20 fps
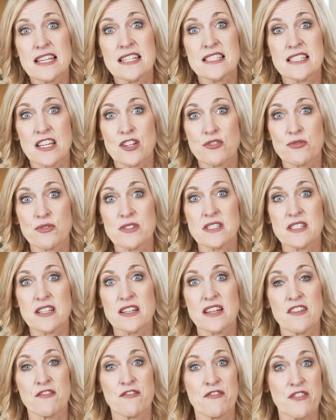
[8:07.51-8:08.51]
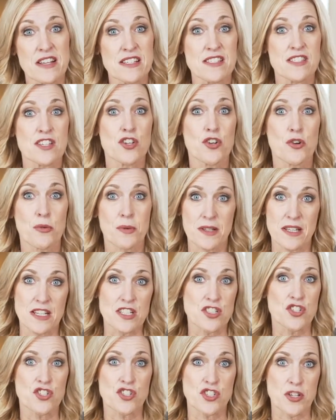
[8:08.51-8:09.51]
he is interested in fixing your
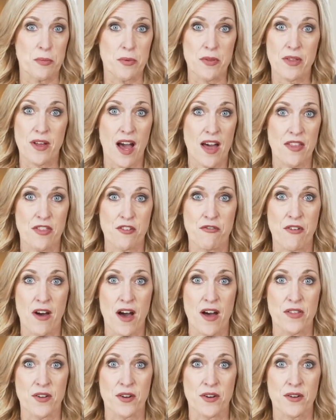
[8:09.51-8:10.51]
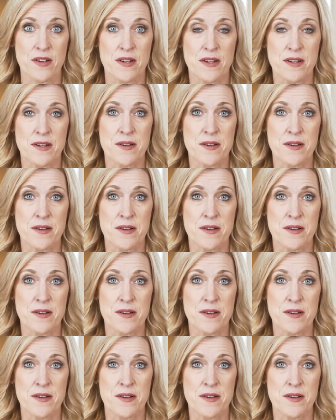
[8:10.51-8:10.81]
relationship with God the Father.